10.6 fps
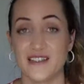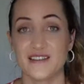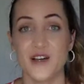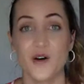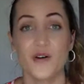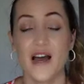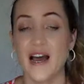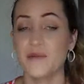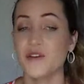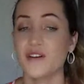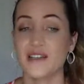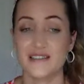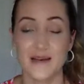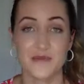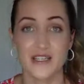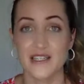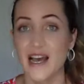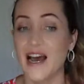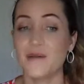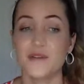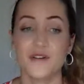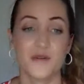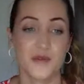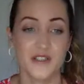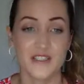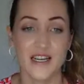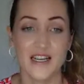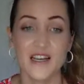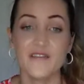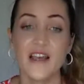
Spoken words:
So I'm not accepted, I'm not appreciated.